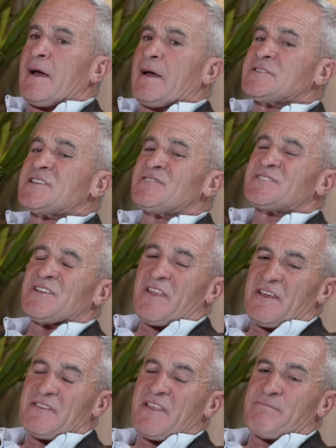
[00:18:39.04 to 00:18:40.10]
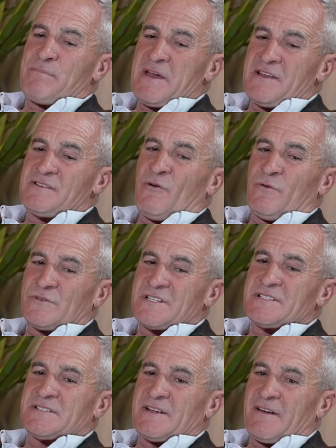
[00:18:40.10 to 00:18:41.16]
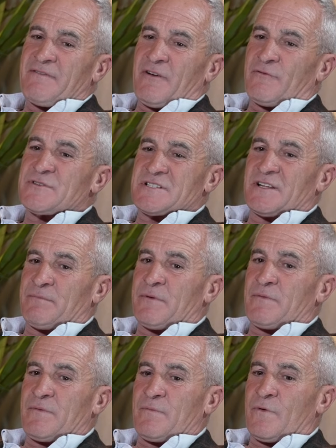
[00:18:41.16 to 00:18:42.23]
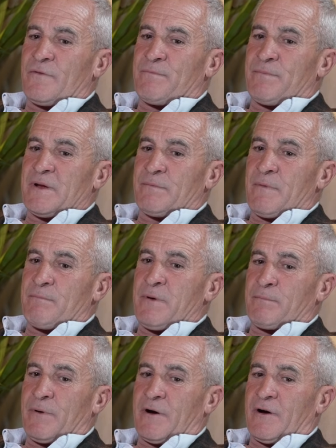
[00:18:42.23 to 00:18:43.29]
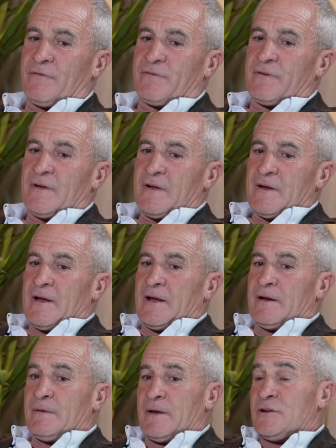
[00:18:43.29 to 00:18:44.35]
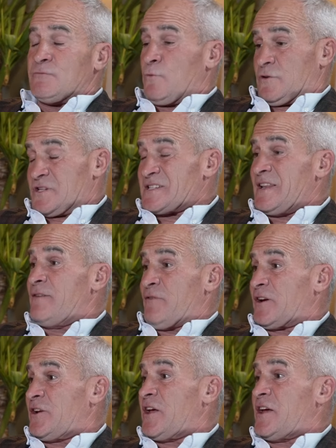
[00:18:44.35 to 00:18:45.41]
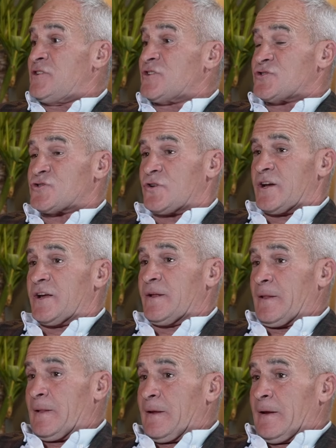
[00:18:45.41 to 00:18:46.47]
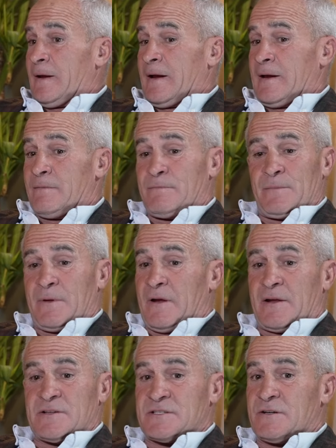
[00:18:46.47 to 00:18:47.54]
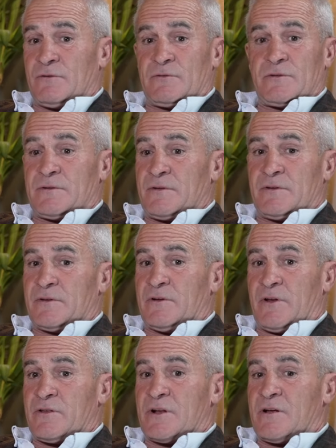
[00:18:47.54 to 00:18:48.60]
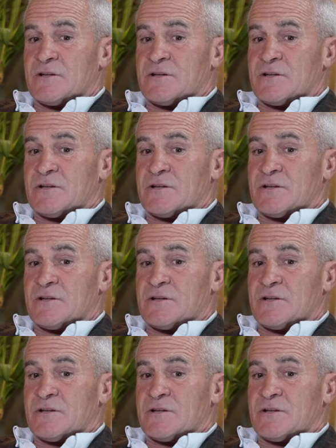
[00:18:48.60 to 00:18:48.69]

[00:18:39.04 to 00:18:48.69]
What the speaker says: So they've been, horses obviously, but were a big part of living in an industry until the last